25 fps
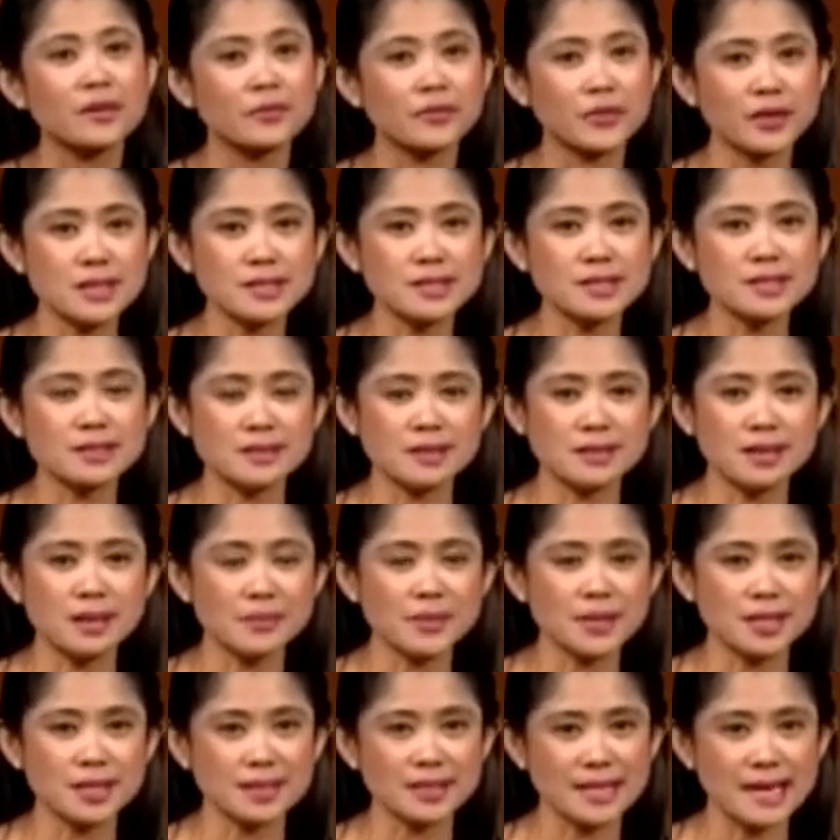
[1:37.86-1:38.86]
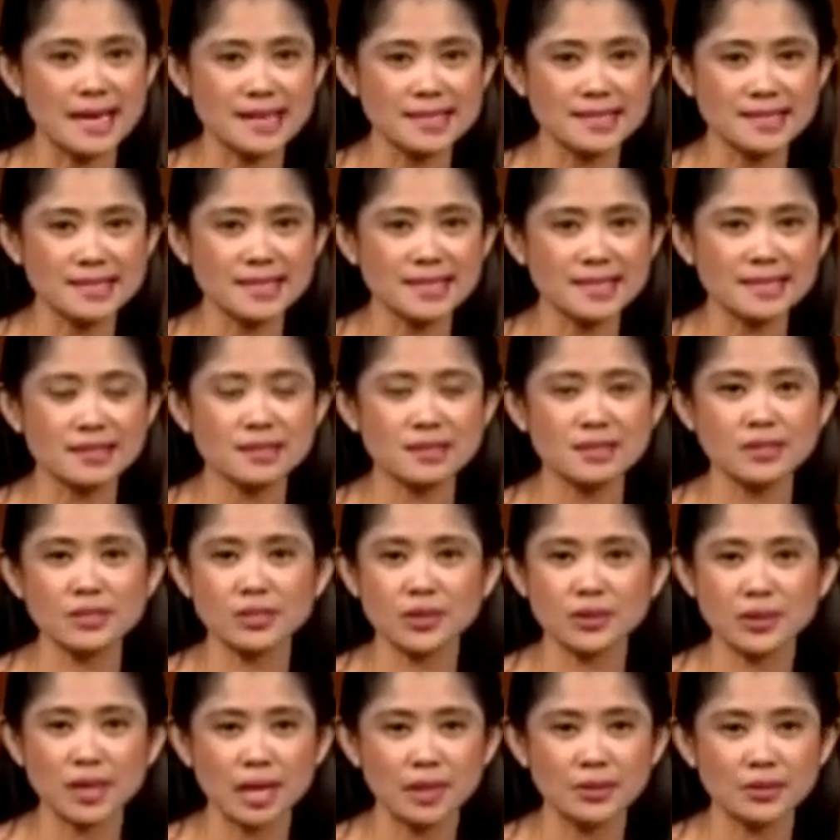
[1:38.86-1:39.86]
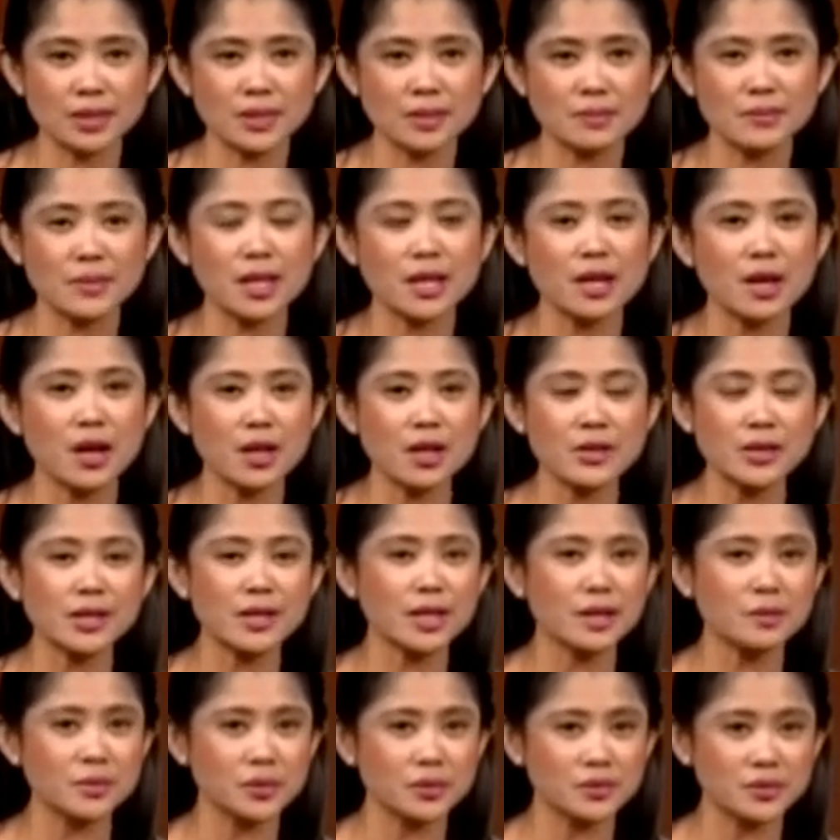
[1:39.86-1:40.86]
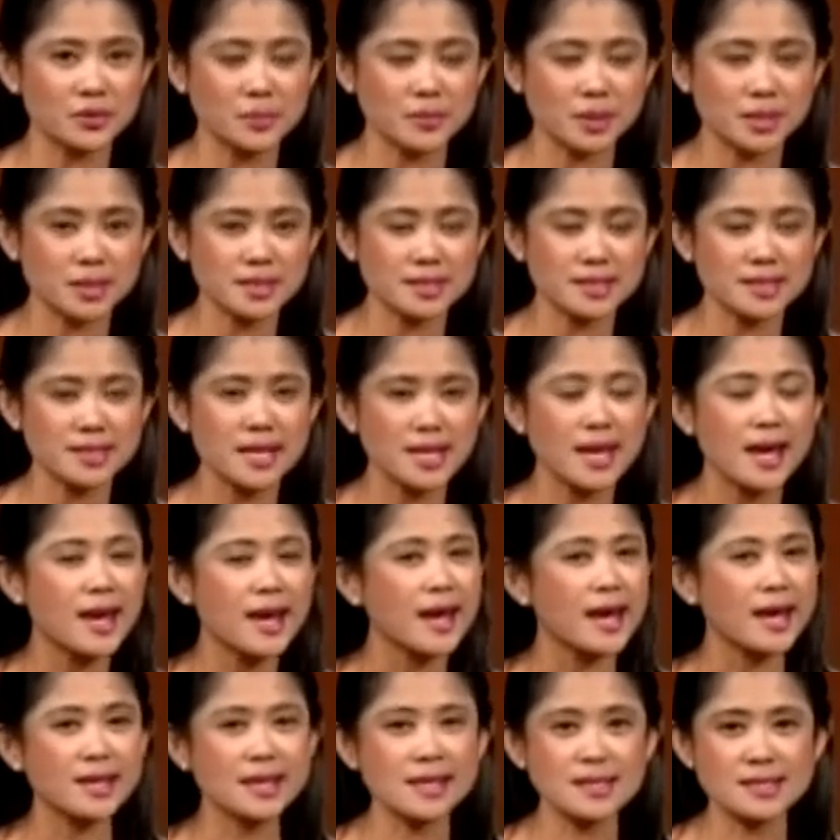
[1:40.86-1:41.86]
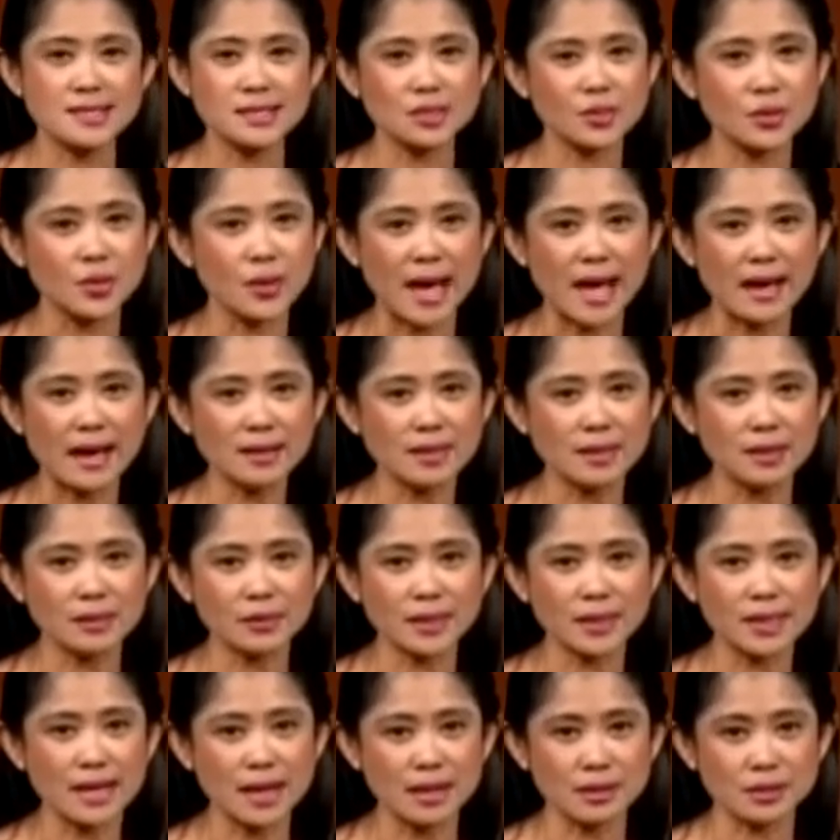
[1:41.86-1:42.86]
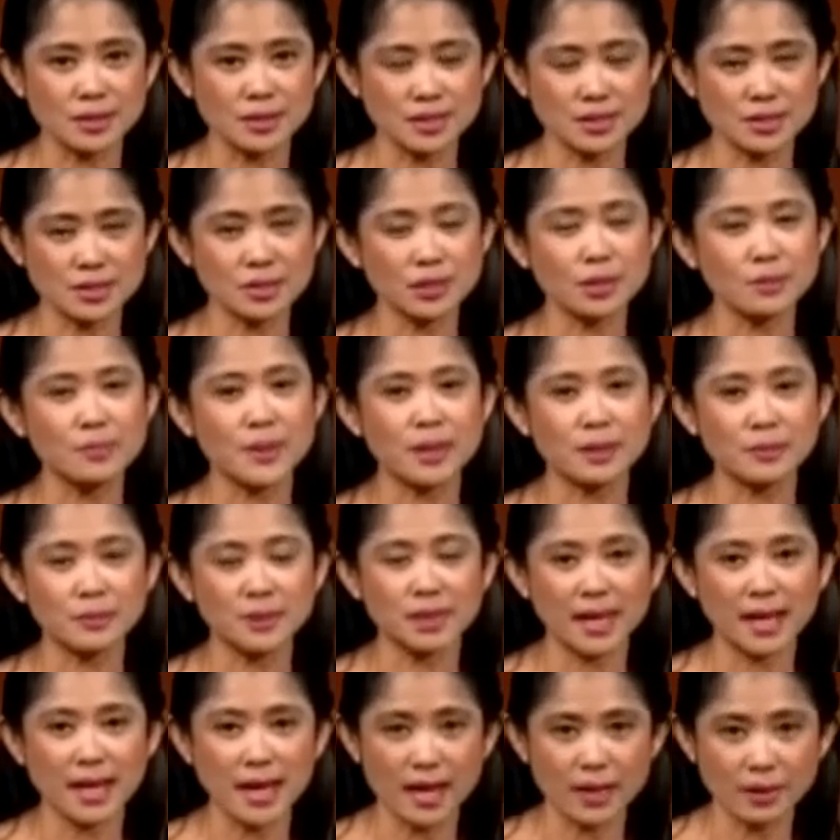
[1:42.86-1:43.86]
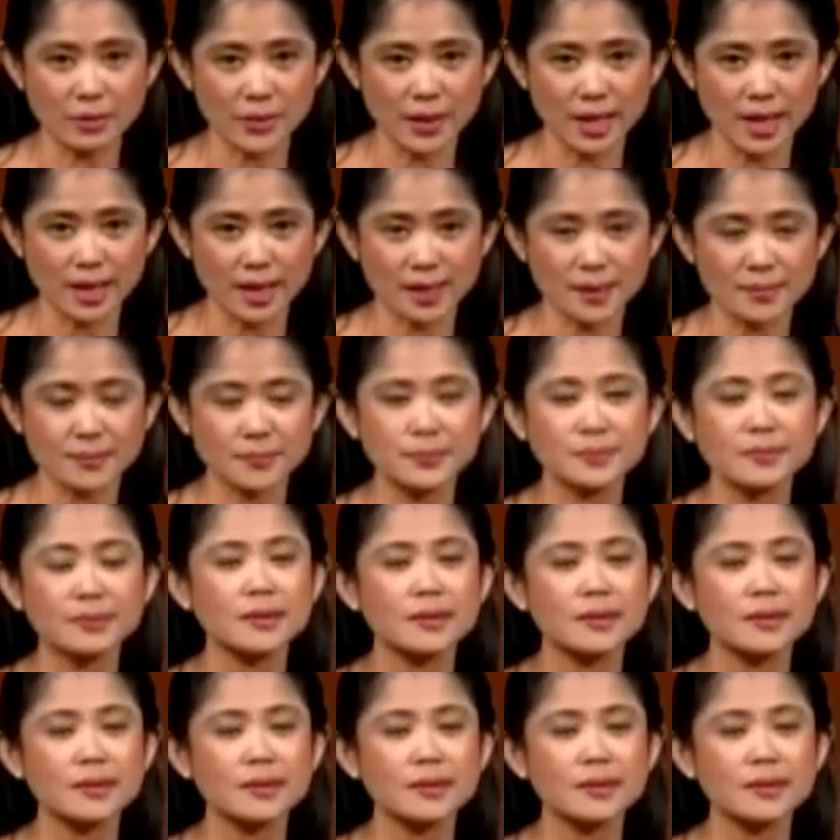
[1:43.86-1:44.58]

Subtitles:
First, the dominant estate is surrounded by other immovables and has no adequate outlet to a public highway.